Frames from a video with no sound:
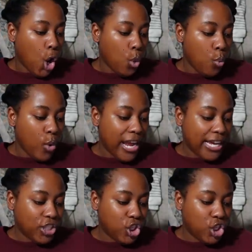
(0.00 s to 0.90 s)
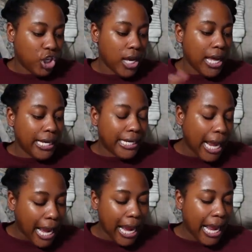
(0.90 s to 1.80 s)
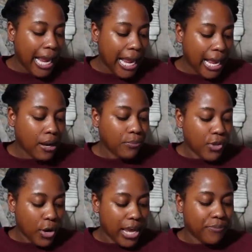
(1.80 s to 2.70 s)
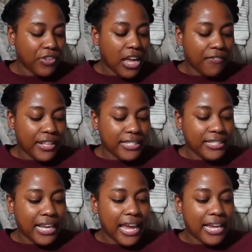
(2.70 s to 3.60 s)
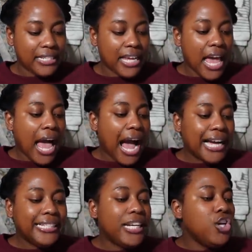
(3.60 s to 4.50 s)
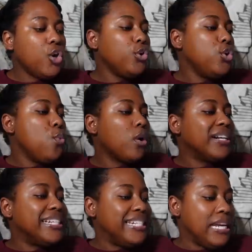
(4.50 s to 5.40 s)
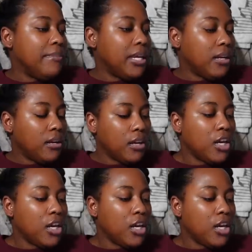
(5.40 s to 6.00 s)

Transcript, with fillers: Witch King. Okay, this says, I didn't know you were a demon.